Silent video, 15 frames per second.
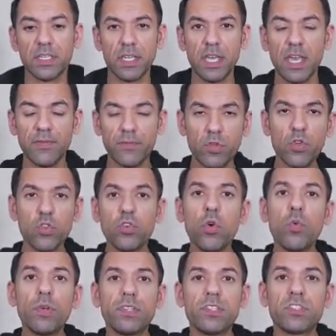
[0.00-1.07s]
If you know
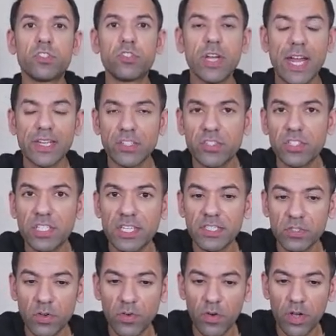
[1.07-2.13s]
what the strategy is
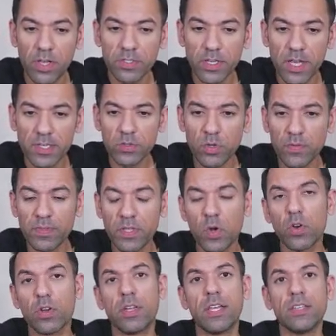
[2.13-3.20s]
of the
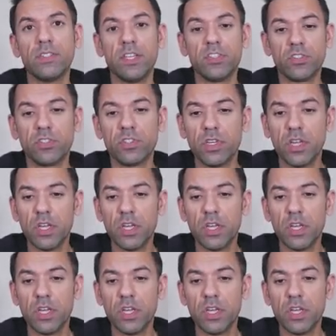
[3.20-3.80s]
organization,